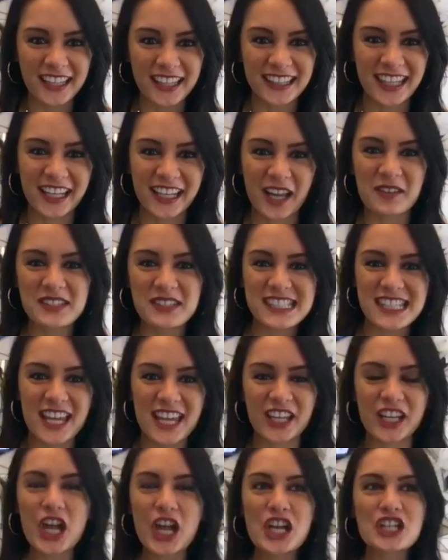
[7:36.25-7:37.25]
Like, I was like
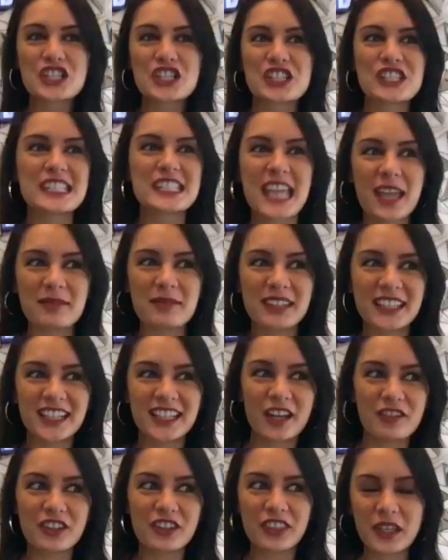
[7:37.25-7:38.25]
shazamming and
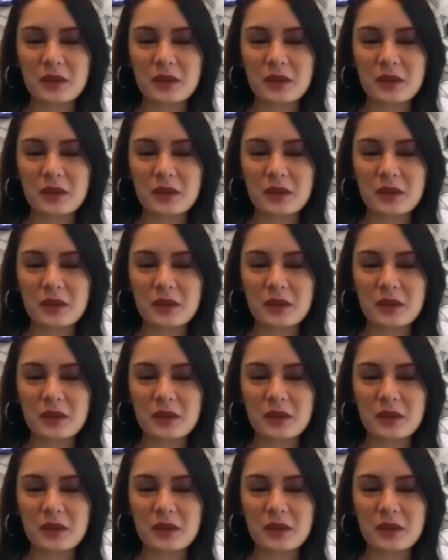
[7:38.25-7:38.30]
everything.